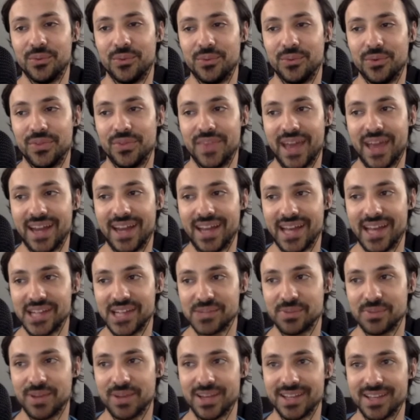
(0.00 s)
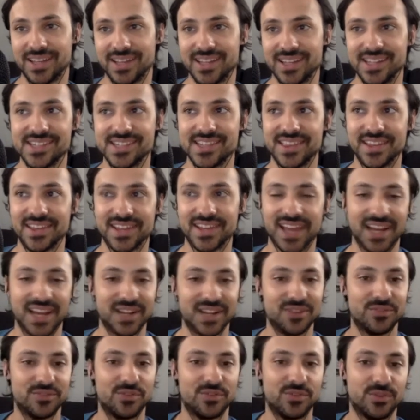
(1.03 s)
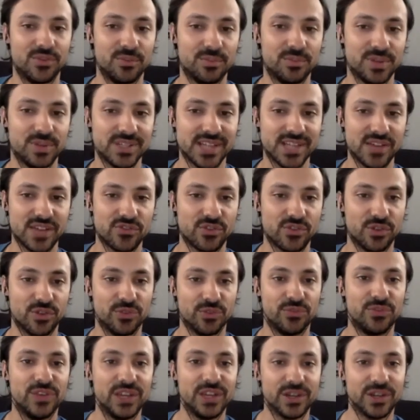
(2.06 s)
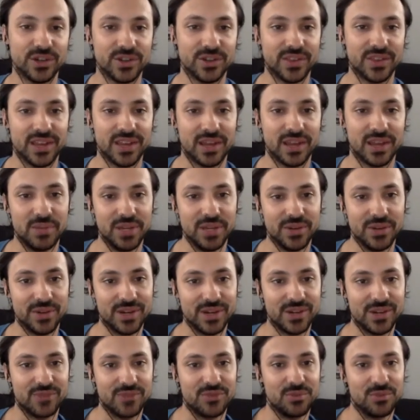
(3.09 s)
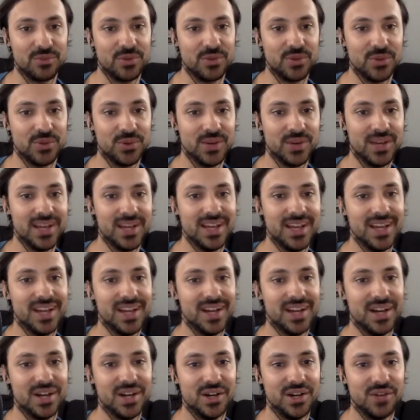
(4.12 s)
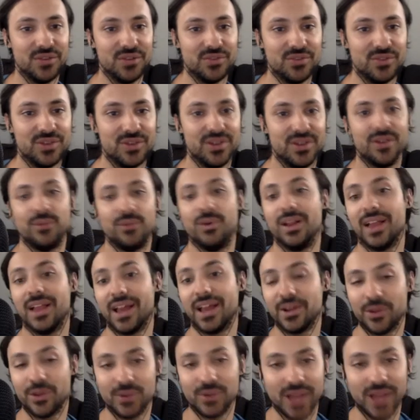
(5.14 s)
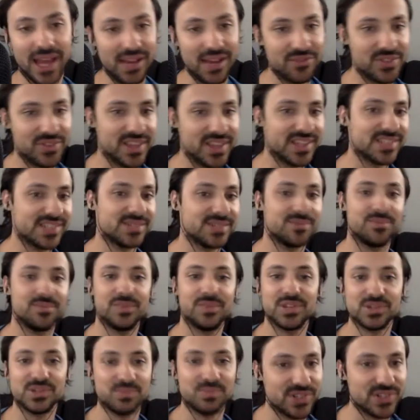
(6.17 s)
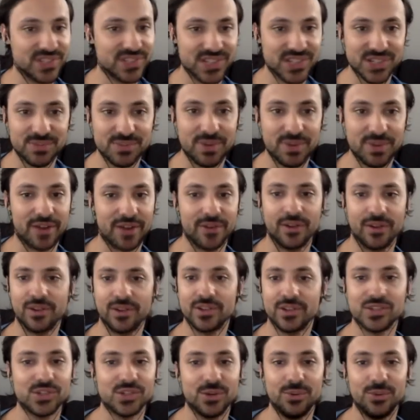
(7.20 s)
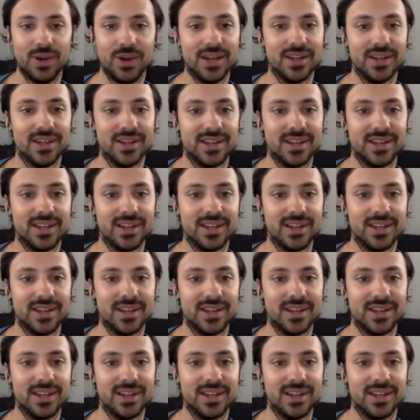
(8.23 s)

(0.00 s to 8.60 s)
that aspect is the kind of potential fear that I'm hearing from you of, well, I don't have this business background. So what?